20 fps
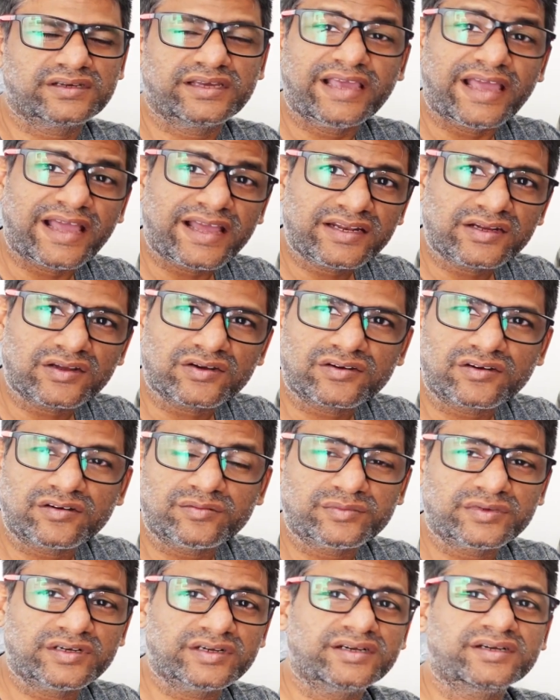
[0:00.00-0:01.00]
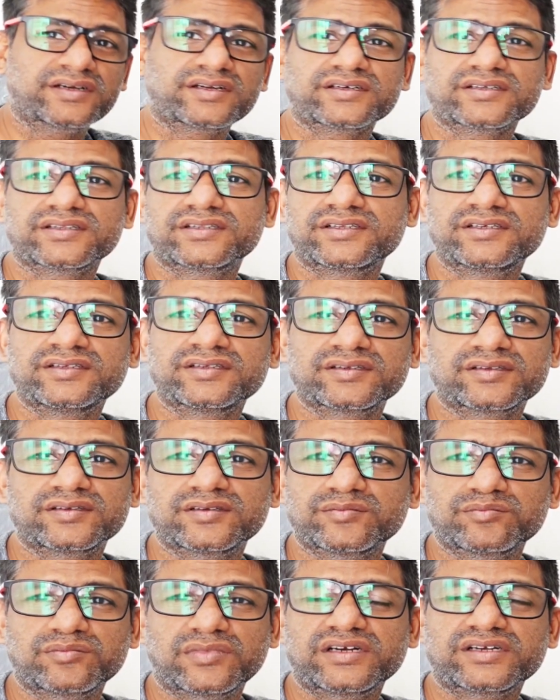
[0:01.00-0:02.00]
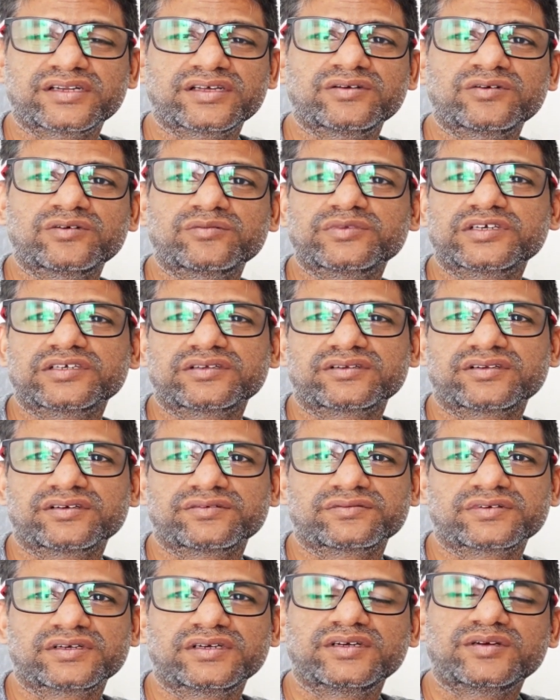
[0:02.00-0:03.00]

can accommodate this multi-homing stuff.